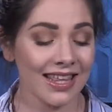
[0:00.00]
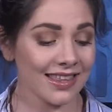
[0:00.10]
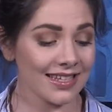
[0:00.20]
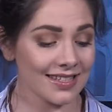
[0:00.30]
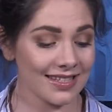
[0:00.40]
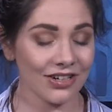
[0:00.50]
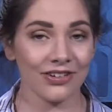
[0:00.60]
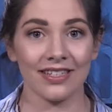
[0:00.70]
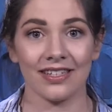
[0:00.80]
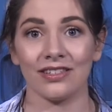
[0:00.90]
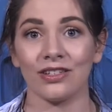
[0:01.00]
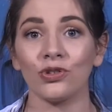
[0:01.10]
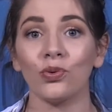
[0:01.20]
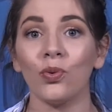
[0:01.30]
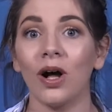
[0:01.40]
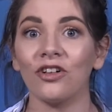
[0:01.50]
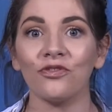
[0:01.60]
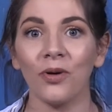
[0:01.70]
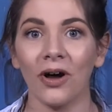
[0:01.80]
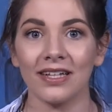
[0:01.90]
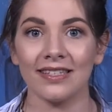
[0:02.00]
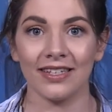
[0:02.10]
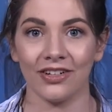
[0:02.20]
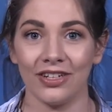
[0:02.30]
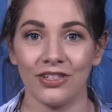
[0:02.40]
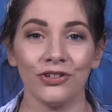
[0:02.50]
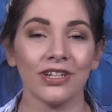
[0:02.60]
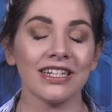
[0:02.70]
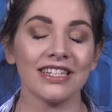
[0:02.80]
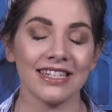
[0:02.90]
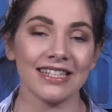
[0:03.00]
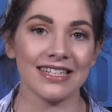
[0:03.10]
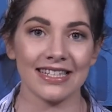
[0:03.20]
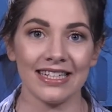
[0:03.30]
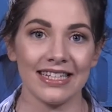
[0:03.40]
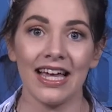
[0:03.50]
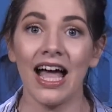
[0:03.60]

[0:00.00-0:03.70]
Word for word: This series is a 12-part series. You can just see